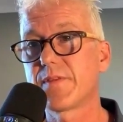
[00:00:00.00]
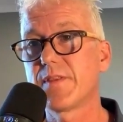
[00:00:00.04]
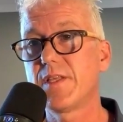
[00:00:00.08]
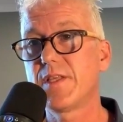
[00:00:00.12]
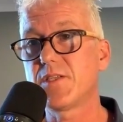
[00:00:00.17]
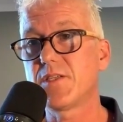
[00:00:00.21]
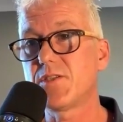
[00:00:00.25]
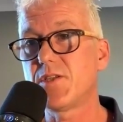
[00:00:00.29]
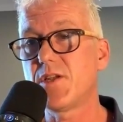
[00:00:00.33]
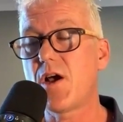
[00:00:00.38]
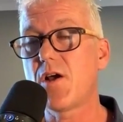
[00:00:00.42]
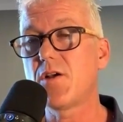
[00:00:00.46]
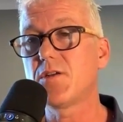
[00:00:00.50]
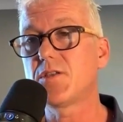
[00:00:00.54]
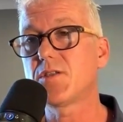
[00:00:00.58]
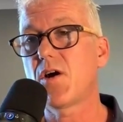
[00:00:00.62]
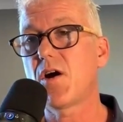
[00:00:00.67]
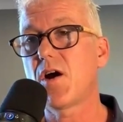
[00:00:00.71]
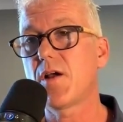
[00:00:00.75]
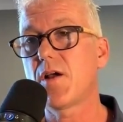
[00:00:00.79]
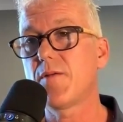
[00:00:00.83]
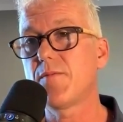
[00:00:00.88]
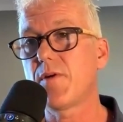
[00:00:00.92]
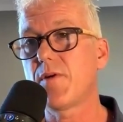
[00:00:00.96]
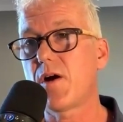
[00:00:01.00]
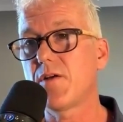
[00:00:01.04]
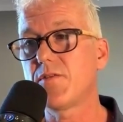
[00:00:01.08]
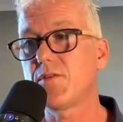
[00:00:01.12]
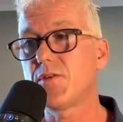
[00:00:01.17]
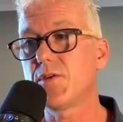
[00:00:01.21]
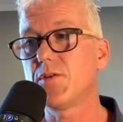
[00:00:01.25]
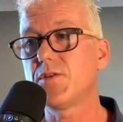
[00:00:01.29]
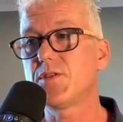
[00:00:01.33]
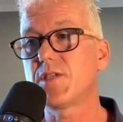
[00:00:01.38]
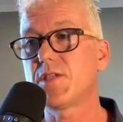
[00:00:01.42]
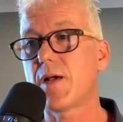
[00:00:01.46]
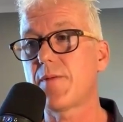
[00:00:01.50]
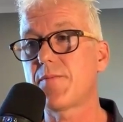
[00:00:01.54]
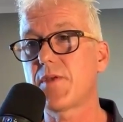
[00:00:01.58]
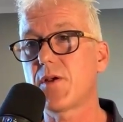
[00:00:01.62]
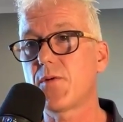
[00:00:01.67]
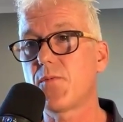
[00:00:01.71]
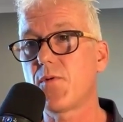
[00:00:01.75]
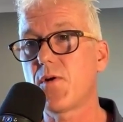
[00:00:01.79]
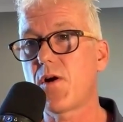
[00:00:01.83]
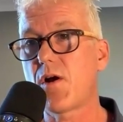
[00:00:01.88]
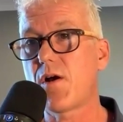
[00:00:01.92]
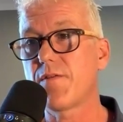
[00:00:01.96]
There's no time I do
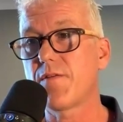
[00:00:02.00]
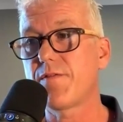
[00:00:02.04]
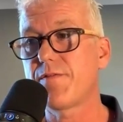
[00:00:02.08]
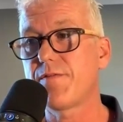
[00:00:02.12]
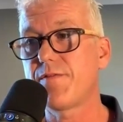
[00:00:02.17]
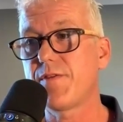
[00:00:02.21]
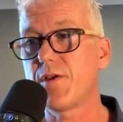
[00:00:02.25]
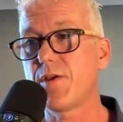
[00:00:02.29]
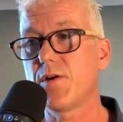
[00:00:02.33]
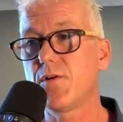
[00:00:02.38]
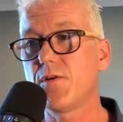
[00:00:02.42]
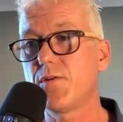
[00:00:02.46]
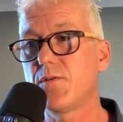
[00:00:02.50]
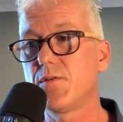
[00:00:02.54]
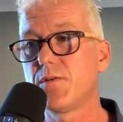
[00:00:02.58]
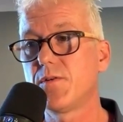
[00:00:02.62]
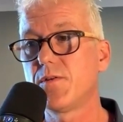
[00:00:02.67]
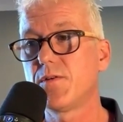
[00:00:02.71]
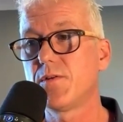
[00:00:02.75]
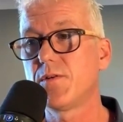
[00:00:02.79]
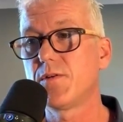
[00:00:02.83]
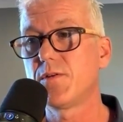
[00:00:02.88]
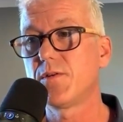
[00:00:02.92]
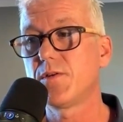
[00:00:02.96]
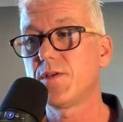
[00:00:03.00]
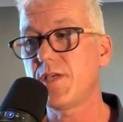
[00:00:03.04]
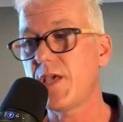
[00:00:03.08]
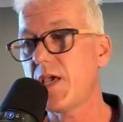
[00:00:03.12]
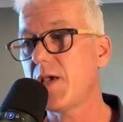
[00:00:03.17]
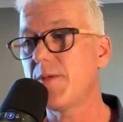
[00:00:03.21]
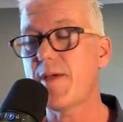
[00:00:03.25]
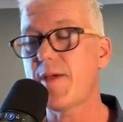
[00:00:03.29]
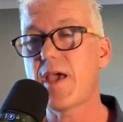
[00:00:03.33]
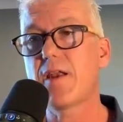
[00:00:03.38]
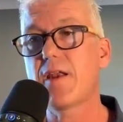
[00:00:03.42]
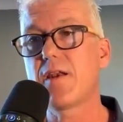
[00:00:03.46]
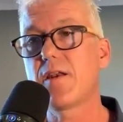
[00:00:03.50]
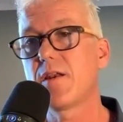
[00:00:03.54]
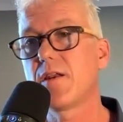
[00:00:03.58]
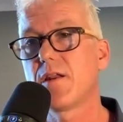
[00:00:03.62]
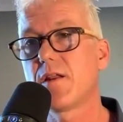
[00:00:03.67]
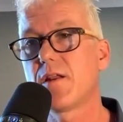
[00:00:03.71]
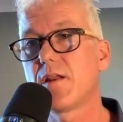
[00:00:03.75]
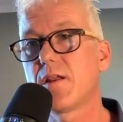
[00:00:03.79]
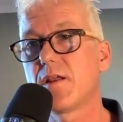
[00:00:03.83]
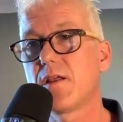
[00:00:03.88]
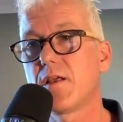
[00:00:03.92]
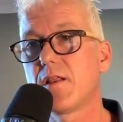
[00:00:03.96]
something where I feel, yeah, man,
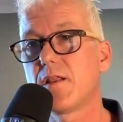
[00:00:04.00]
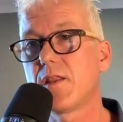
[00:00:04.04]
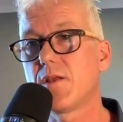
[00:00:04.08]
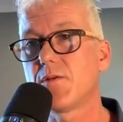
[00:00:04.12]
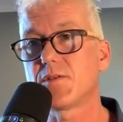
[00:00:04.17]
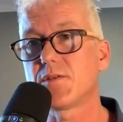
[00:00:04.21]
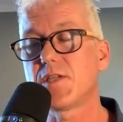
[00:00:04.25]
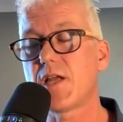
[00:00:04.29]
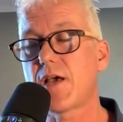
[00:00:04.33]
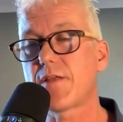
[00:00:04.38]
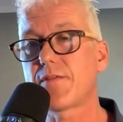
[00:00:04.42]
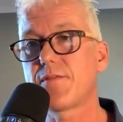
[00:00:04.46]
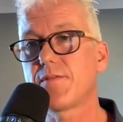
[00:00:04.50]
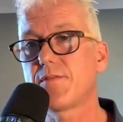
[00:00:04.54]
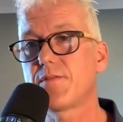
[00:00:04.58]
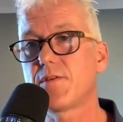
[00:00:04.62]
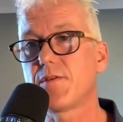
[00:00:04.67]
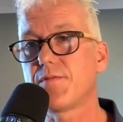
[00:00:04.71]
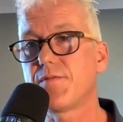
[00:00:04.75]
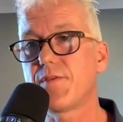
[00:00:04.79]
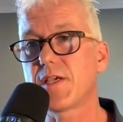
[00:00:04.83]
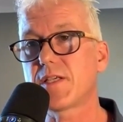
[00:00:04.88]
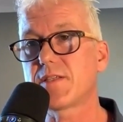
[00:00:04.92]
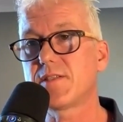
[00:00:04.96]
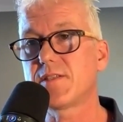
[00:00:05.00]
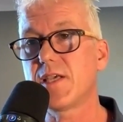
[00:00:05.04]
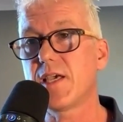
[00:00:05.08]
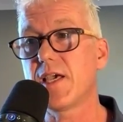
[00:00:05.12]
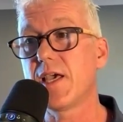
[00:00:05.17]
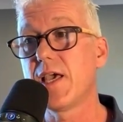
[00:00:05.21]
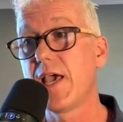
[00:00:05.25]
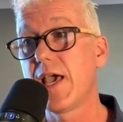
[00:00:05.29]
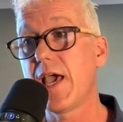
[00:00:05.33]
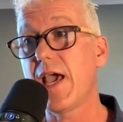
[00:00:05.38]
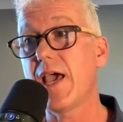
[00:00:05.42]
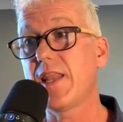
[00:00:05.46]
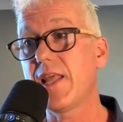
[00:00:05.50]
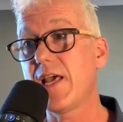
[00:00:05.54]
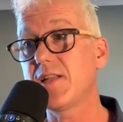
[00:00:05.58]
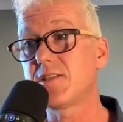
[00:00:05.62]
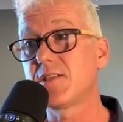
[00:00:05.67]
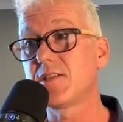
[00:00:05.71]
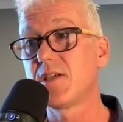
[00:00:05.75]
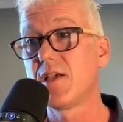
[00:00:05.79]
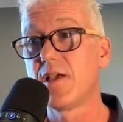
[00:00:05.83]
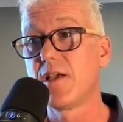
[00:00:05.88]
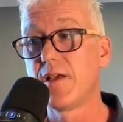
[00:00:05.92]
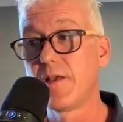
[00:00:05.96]
there was nothing to fix there. And
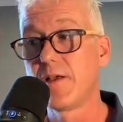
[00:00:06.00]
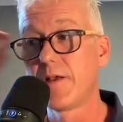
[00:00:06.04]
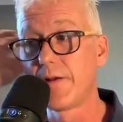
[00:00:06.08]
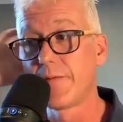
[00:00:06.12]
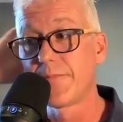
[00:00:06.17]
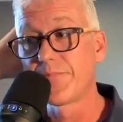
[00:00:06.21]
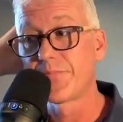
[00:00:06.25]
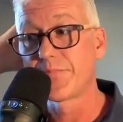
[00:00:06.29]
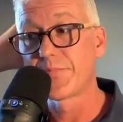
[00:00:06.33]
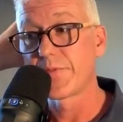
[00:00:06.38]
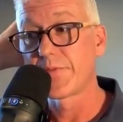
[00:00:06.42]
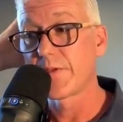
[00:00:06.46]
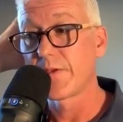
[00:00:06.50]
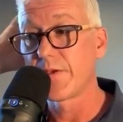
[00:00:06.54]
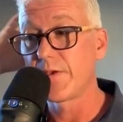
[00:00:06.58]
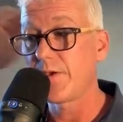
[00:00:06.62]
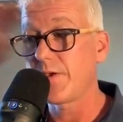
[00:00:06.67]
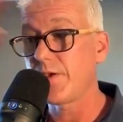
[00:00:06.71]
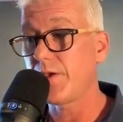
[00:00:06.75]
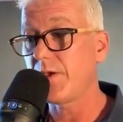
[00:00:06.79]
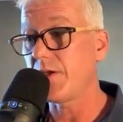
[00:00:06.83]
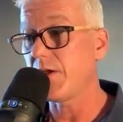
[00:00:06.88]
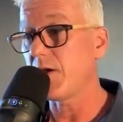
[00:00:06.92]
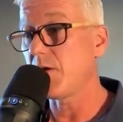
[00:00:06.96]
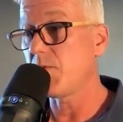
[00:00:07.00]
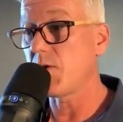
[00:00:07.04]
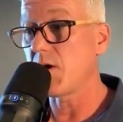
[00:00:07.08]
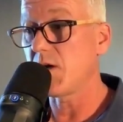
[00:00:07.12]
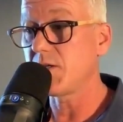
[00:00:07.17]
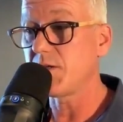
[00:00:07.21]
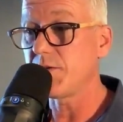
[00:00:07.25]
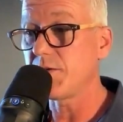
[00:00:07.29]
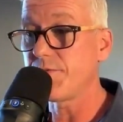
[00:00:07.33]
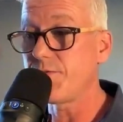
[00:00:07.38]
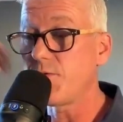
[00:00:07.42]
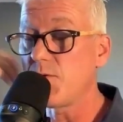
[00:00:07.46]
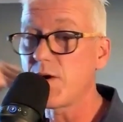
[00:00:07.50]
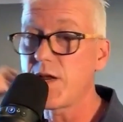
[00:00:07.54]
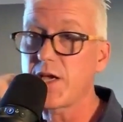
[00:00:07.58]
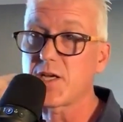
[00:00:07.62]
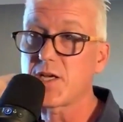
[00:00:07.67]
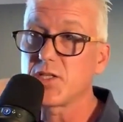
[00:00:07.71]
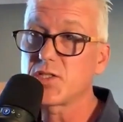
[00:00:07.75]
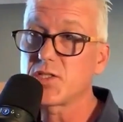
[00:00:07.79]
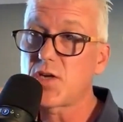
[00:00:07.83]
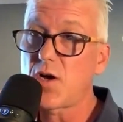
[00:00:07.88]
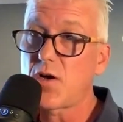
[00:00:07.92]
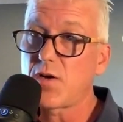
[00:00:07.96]
that's, when I did forward air
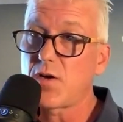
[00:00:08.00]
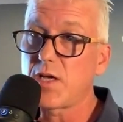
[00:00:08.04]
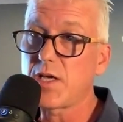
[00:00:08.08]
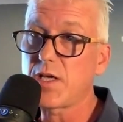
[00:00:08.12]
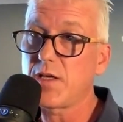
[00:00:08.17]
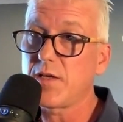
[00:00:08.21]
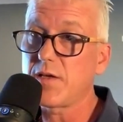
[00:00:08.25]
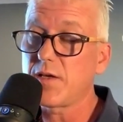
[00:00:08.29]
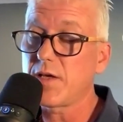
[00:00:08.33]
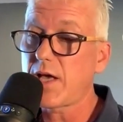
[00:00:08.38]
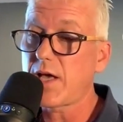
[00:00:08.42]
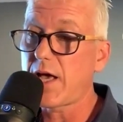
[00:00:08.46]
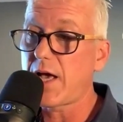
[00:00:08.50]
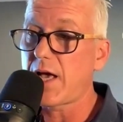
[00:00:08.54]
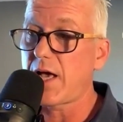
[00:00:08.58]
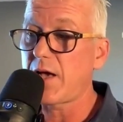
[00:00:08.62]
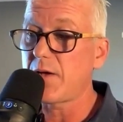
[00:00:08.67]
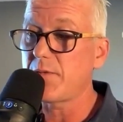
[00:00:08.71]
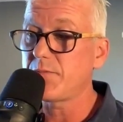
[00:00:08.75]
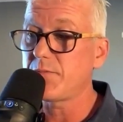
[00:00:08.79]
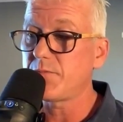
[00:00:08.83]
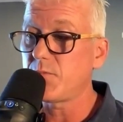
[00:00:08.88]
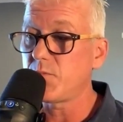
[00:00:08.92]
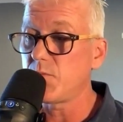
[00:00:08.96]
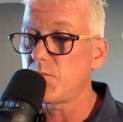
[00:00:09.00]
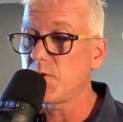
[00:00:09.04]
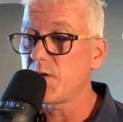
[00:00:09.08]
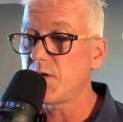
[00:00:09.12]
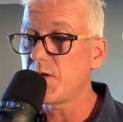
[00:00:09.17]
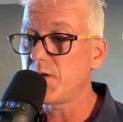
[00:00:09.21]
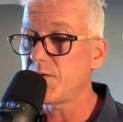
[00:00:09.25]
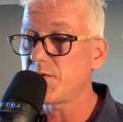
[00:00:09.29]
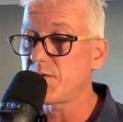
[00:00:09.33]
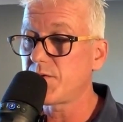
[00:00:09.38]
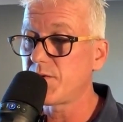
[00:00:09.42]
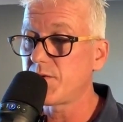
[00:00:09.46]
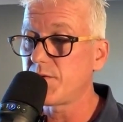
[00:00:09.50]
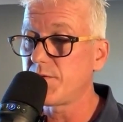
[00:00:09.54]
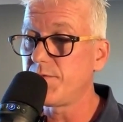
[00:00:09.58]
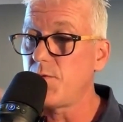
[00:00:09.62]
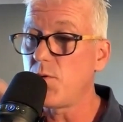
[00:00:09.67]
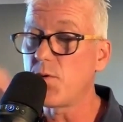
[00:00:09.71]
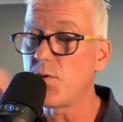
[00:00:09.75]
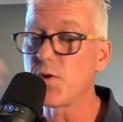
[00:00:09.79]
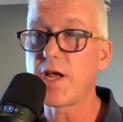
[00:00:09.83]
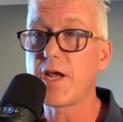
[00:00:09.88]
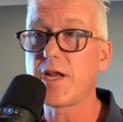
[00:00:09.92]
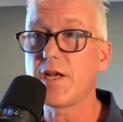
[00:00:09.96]
controlling with
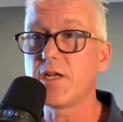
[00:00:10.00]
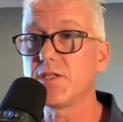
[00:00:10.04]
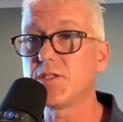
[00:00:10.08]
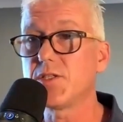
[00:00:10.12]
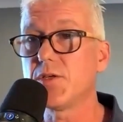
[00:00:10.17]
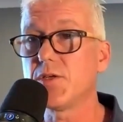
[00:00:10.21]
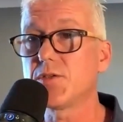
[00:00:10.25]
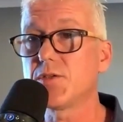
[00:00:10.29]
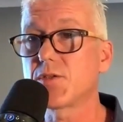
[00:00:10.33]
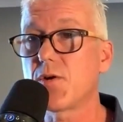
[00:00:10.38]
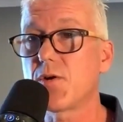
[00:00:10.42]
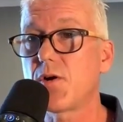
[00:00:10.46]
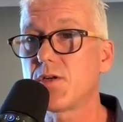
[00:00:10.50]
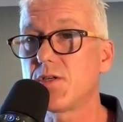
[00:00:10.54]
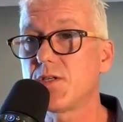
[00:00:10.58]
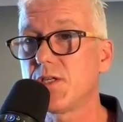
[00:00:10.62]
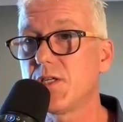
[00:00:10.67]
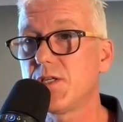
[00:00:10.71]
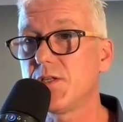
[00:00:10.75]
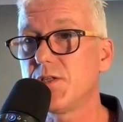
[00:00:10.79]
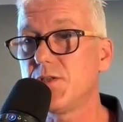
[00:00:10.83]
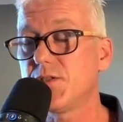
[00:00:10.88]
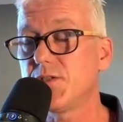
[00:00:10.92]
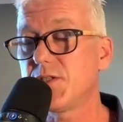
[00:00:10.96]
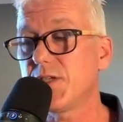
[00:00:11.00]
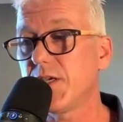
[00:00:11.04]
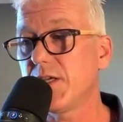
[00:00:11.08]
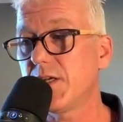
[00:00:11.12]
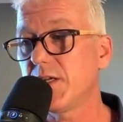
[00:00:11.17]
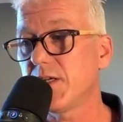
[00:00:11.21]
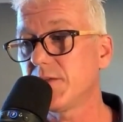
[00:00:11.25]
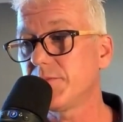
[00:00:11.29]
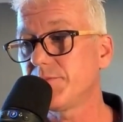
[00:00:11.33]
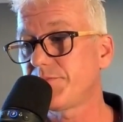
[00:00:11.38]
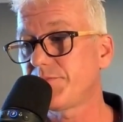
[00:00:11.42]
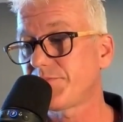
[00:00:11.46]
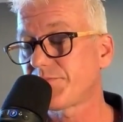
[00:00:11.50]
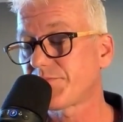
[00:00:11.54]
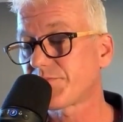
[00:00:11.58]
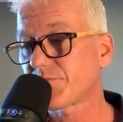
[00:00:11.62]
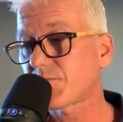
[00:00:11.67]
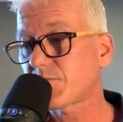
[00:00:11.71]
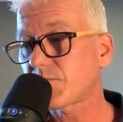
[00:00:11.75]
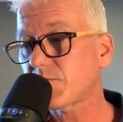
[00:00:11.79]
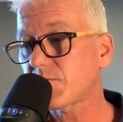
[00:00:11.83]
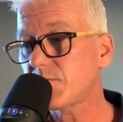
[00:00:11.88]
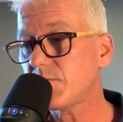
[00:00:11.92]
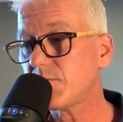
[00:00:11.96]
14 and 2 Squadron in New Zealand
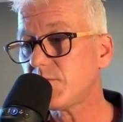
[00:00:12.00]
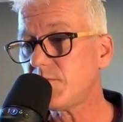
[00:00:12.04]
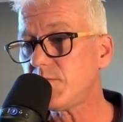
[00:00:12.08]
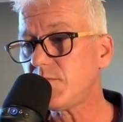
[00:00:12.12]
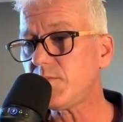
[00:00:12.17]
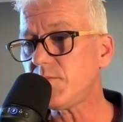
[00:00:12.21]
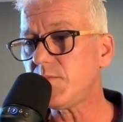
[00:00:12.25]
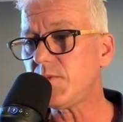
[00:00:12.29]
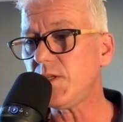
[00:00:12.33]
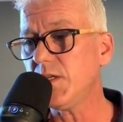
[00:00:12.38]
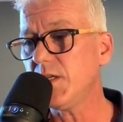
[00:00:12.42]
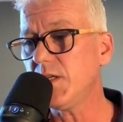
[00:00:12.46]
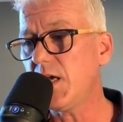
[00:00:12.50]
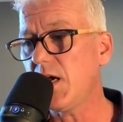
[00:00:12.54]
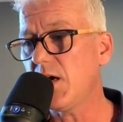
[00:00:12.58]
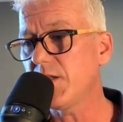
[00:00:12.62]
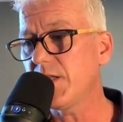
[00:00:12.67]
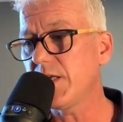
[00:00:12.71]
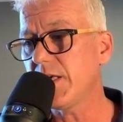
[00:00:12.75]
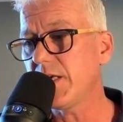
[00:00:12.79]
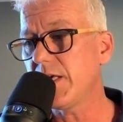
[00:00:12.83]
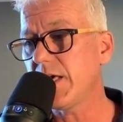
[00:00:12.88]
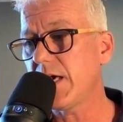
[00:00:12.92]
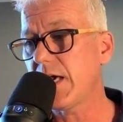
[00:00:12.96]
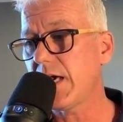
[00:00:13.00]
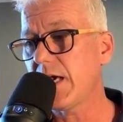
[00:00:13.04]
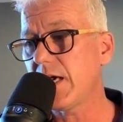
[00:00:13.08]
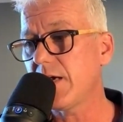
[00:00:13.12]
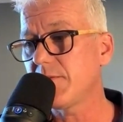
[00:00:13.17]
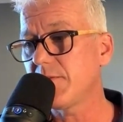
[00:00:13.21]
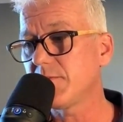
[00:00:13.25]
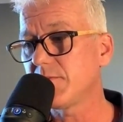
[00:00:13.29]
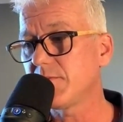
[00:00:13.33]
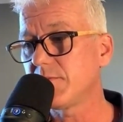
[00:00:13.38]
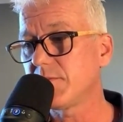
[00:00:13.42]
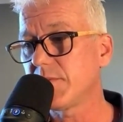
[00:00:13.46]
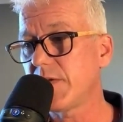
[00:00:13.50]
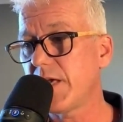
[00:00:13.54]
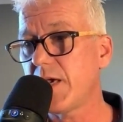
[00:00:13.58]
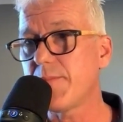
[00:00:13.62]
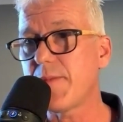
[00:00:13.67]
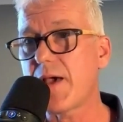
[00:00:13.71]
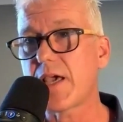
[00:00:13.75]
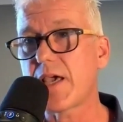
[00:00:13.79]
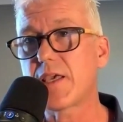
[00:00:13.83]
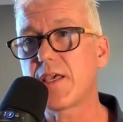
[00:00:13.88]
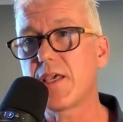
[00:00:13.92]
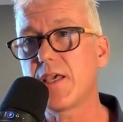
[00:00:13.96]
on the Air
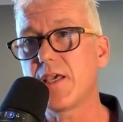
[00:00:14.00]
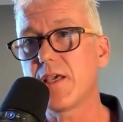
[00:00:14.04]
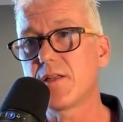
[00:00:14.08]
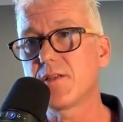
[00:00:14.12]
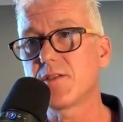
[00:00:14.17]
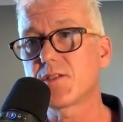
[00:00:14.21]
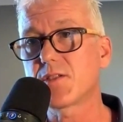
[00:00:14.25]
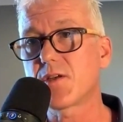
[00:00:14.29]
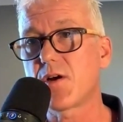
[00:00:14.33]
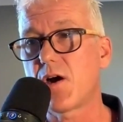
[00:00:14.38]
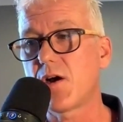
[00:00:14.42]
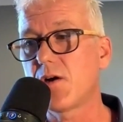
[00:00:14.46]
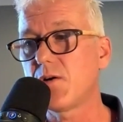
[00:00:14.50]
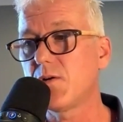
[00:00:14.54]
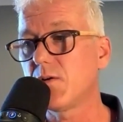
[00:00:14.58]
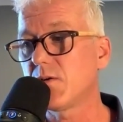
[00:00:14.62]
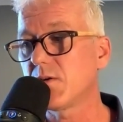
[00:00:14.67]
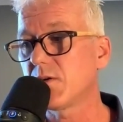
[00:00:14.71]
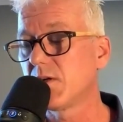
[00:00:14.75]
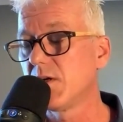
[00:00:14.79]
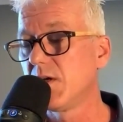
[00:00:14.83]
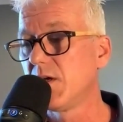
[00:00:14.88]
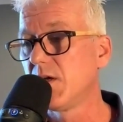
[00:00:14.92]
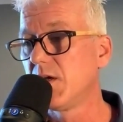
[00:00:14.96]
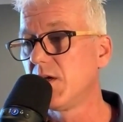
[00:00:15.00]
Mackie and Skyhawk,